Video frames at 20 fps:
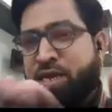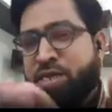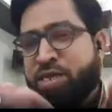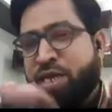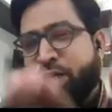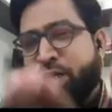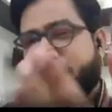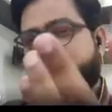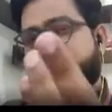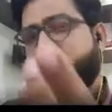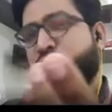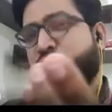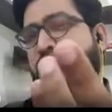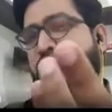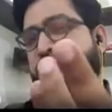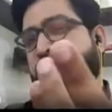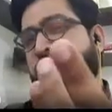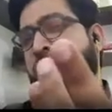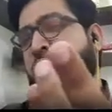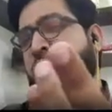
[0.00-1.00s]
else, and so
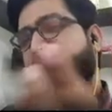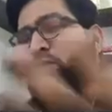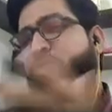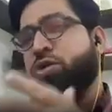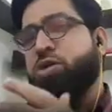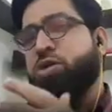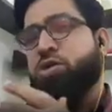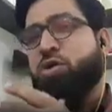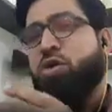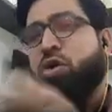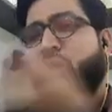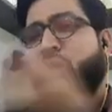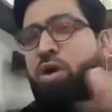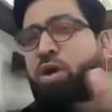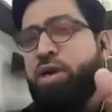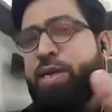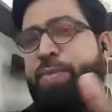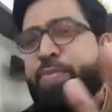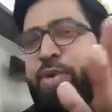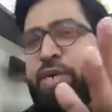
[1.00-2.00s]
on. So it
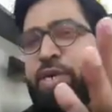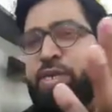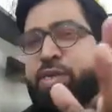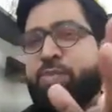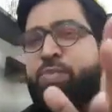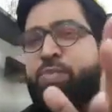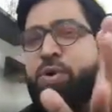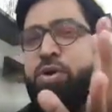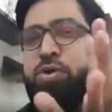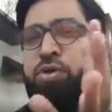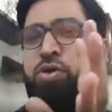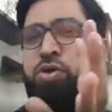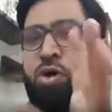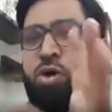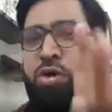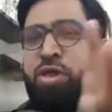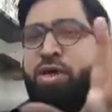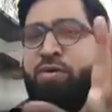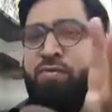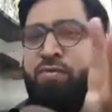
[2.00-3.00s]
all depends upon
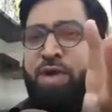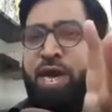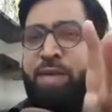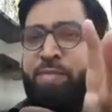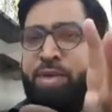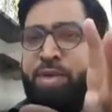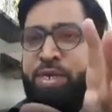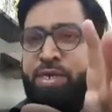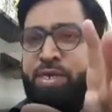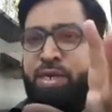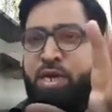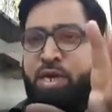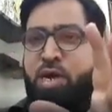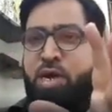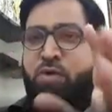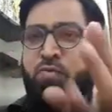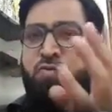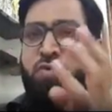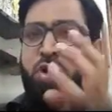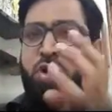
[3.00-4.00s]
your requirement,
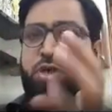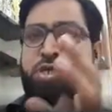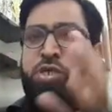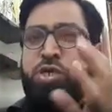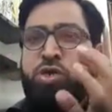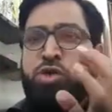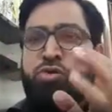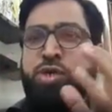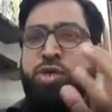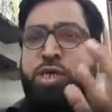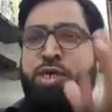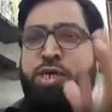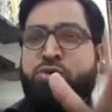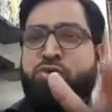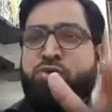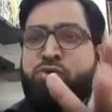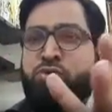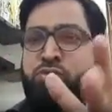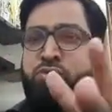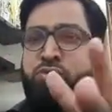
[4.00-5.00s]
what you need
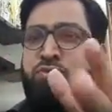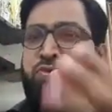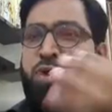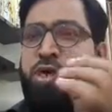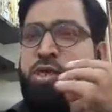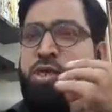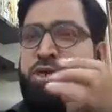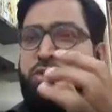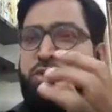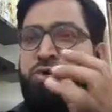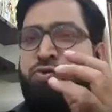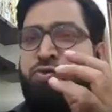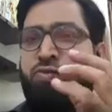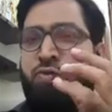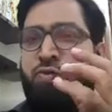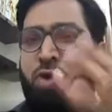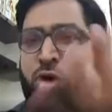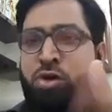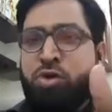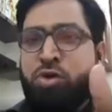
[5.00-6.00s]
to do, what you
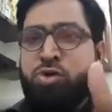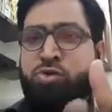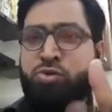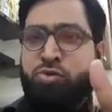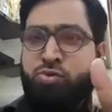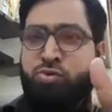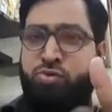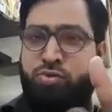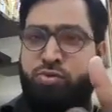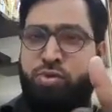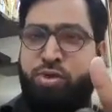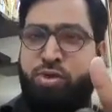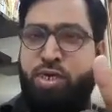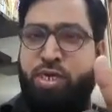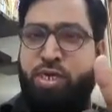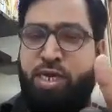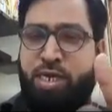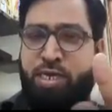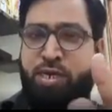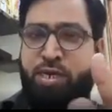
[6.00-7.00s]
want to do
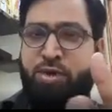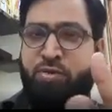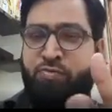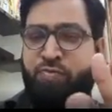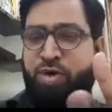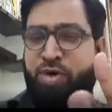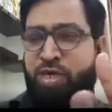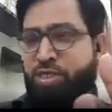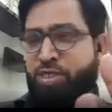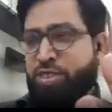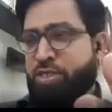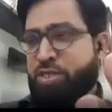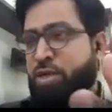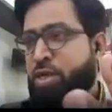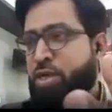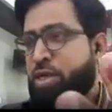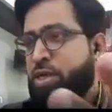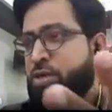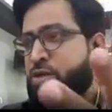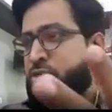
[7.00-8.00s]
in your function.
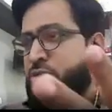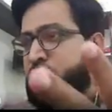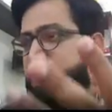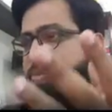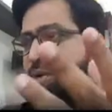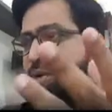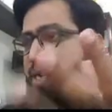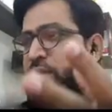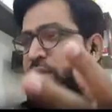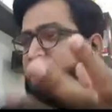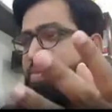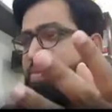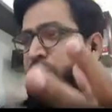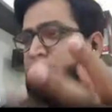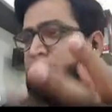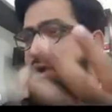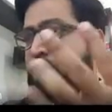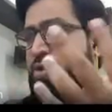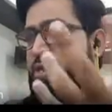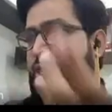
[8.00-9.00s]
So depending
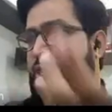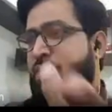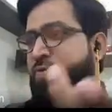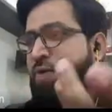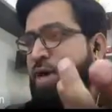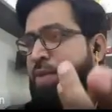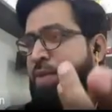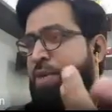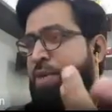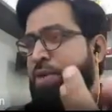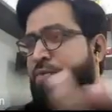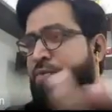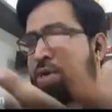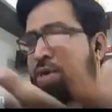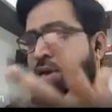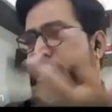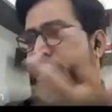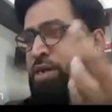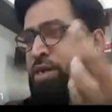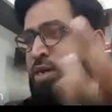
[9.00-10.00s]
upon our requirement,
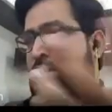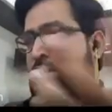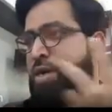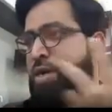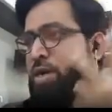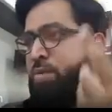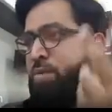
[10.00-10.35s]
we can